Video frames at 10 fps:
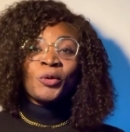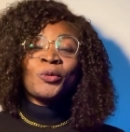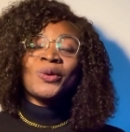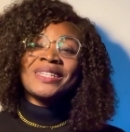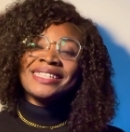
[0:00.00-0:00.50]

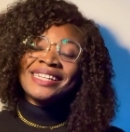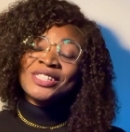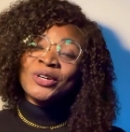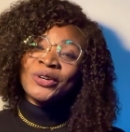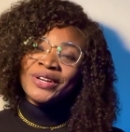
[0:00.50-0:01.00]
What
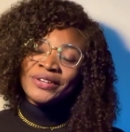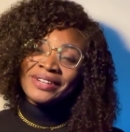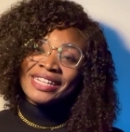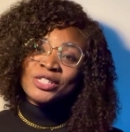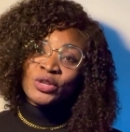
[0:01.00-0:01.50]
is
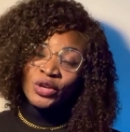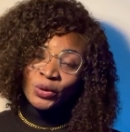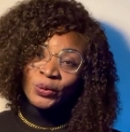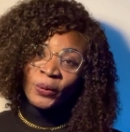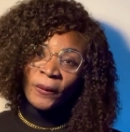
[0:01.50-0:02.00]
Koinonia to you?